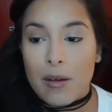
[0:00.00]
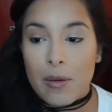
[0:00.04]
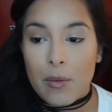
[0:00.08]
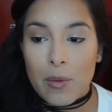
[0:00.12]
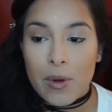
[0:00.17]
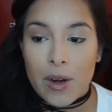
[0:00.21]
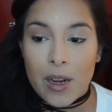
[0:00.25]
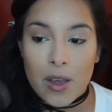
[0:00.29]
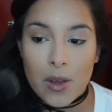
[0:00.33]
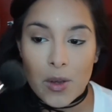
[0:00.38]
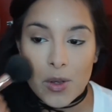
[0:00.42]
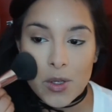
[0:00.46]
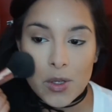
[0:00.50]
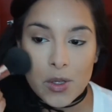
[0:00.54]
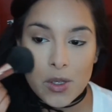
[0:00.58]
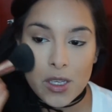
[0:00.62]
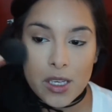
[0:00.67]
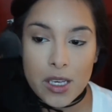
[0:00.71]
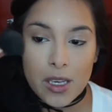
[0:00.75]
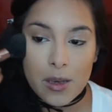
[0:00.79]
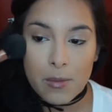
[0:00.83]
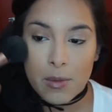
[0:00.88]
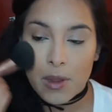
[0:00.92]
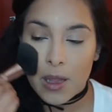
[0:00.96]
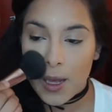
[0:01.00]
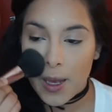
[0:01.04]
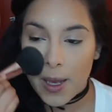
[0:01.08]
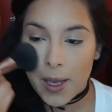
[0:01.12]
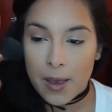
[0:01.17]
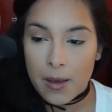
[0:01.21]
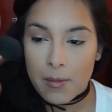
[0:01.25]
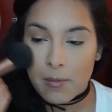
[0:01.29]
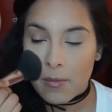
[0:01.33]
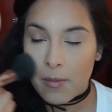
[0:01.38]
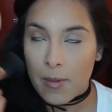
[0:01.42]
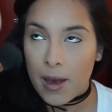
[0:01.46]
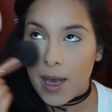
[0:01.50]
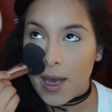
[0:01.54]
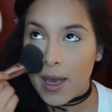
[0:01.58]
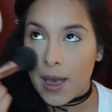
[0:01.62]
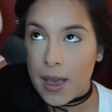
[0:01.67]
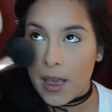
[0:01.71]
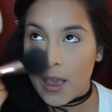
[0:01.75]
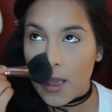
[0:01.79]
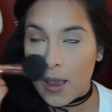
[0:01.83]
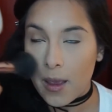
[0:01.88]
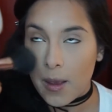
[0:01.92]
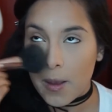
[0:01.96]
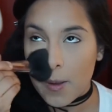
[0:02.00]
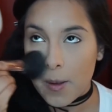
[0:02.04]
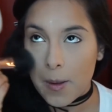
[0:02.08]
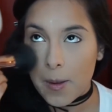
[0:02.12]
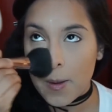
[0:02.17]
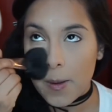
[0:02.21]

when I usually apply my